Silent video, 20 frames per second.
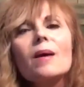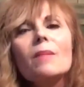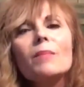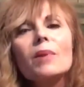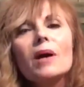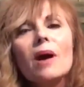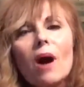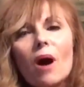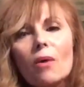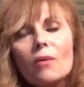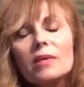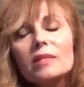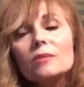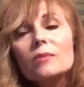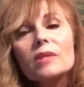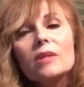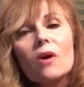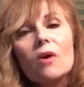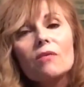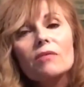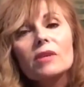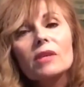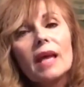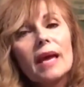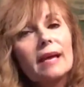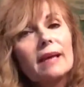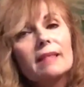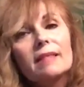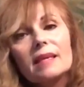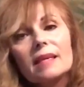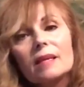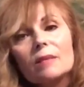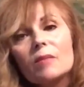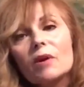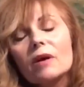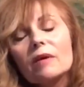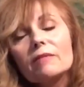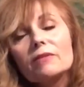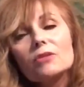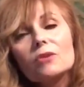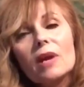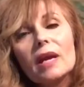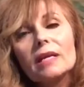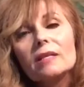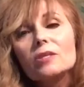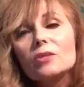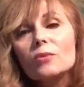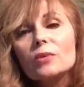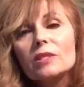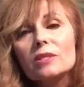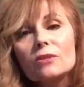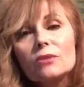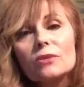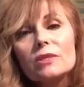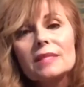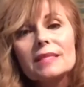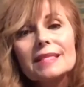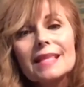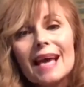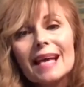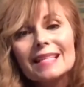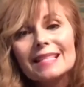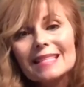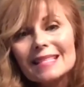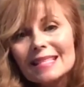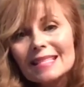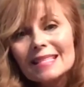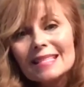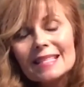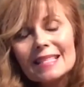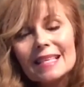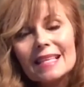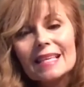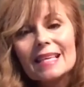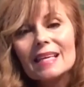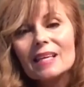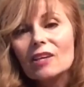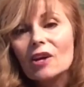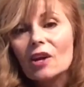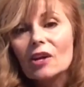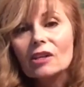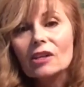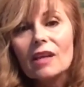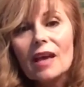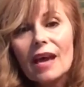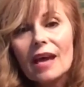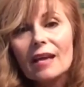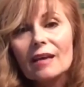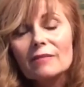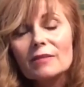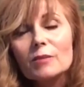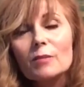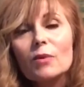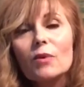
but always with the overlying theme of trying to reduce the toxicity in our lives,